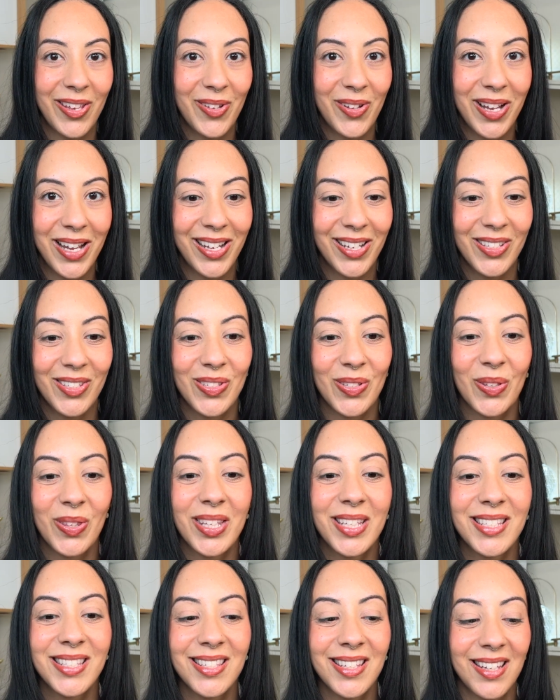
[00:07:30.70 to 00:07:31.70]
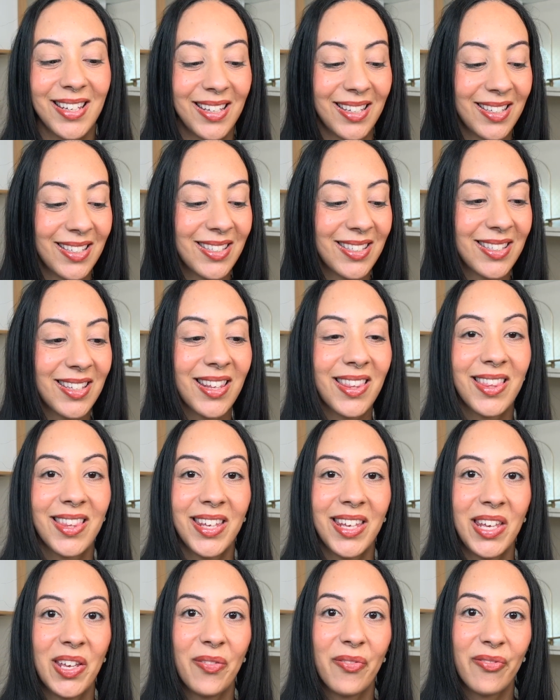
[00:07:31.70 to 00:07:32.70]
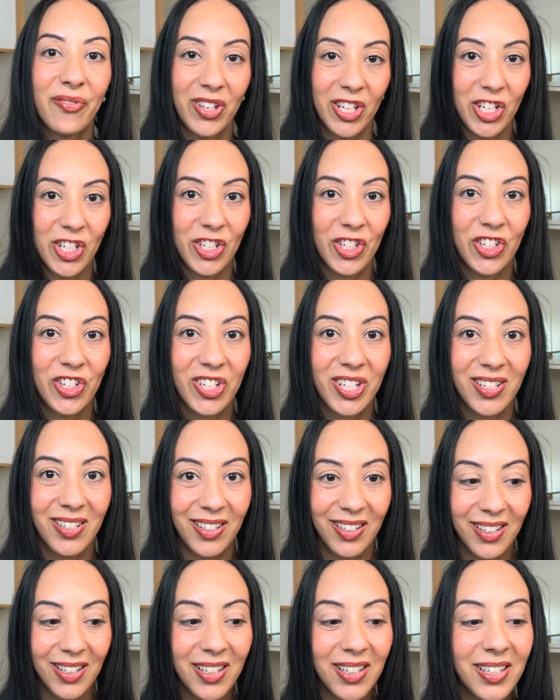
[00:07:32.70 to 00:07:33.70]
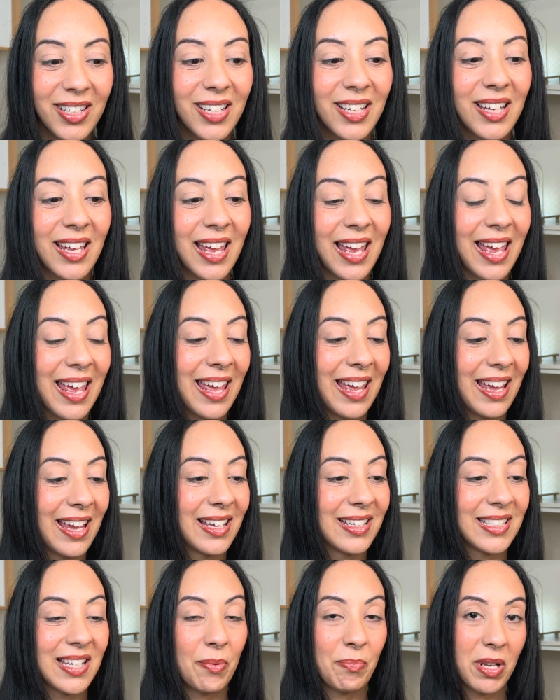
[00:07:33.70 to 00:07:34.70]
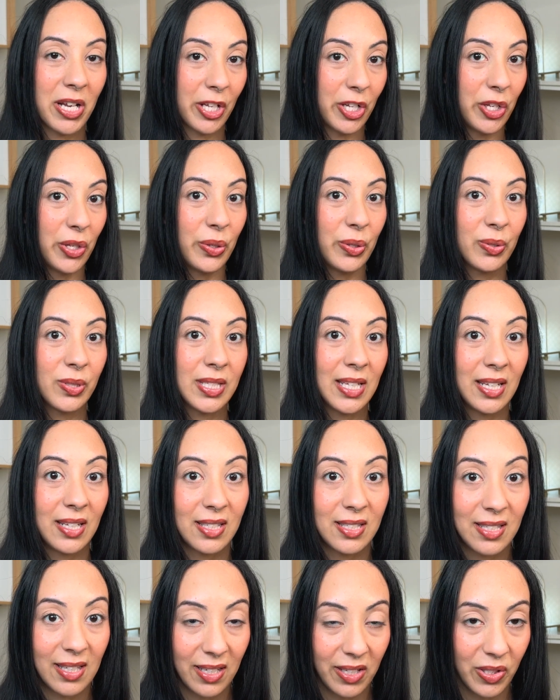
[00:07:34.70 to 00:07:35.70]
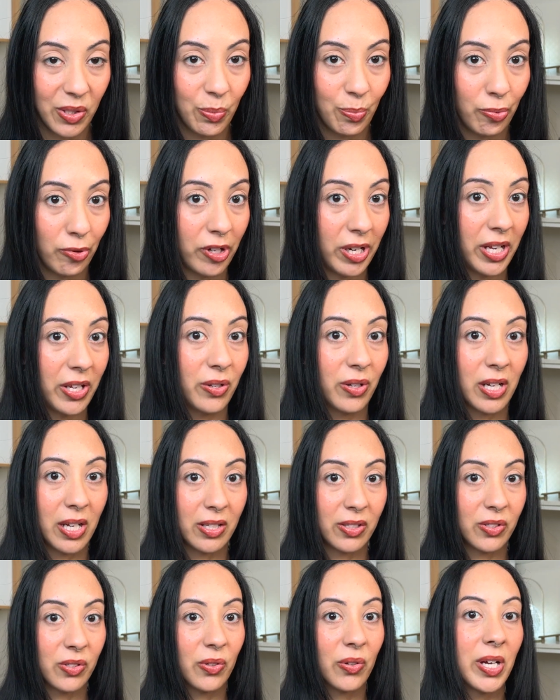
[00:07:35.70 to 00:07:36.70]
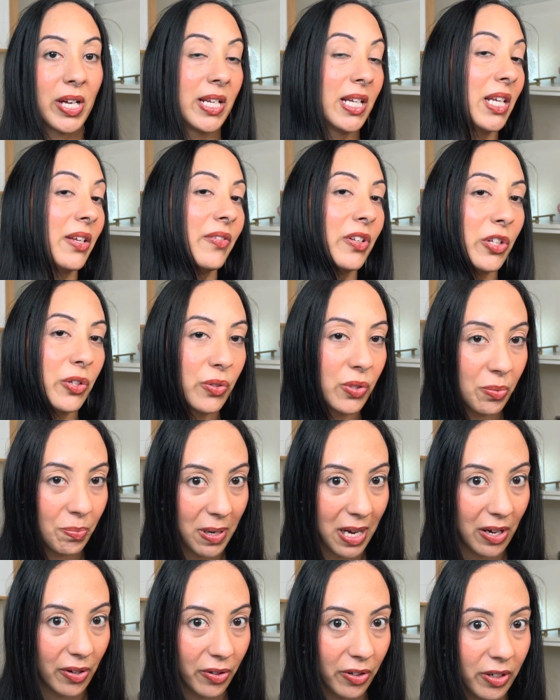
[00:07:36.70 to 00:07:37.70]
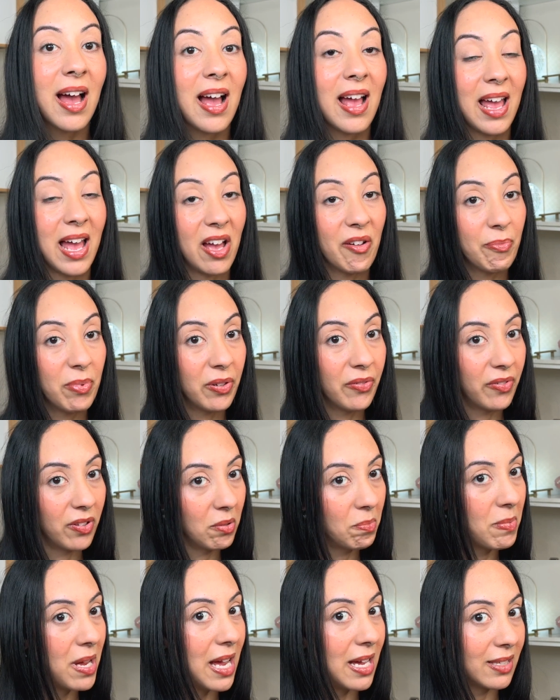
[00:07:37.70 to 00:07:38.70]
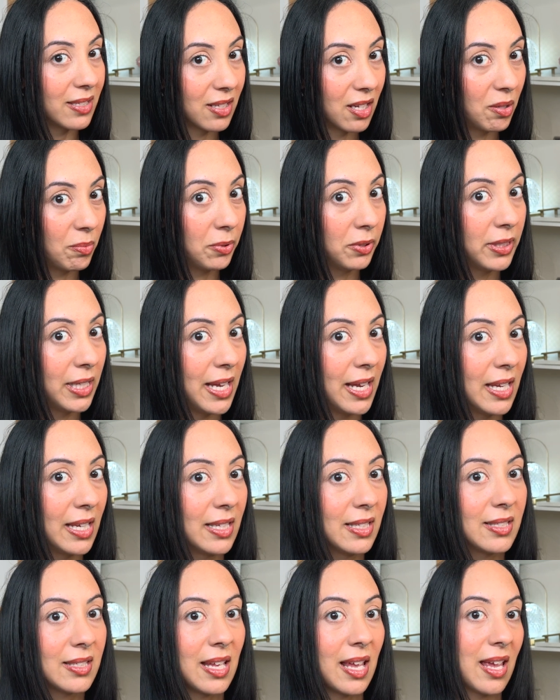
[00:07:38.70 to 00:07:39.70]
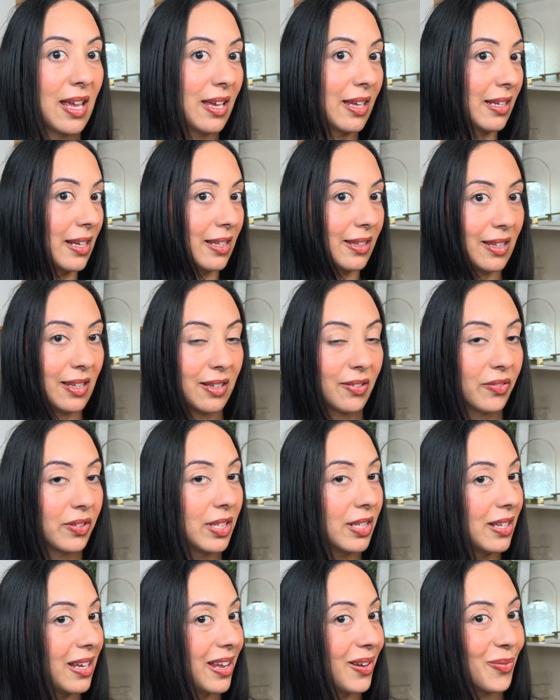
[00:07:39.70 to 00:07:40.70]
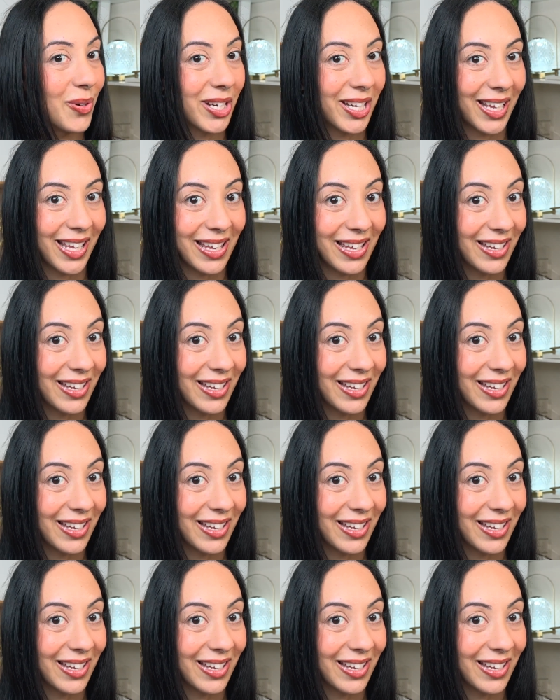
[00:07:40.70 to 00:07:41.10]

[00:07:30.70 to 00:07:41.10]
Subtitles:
you guys, so this is the finished look. And I'm not going to use any setting spray, you guys, so I didn't even use powder. I have been for the past couple days, and at the end of the day we're going to get